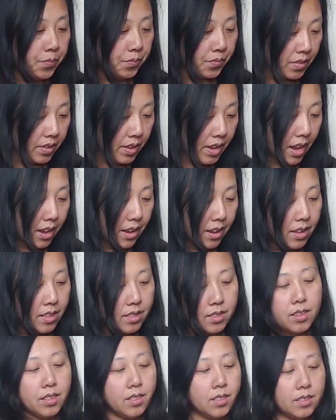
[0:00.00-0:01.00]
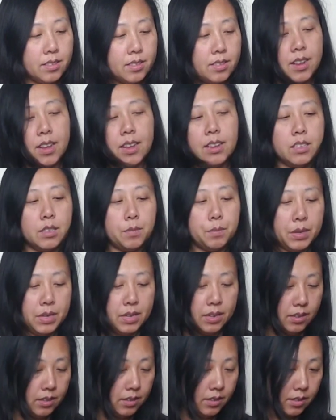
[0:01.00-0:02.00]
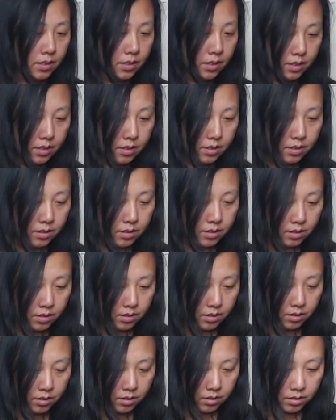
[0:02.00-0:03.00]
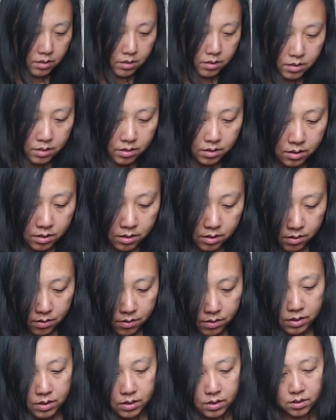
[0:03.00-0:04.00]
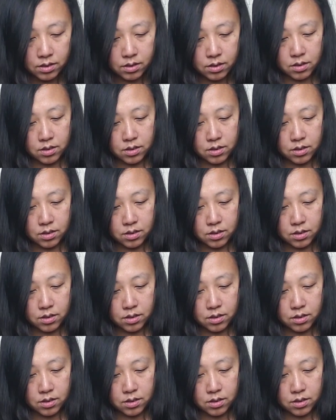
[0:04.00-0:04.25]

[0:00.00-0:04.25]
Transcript: okay, and then this next piece is oh, is this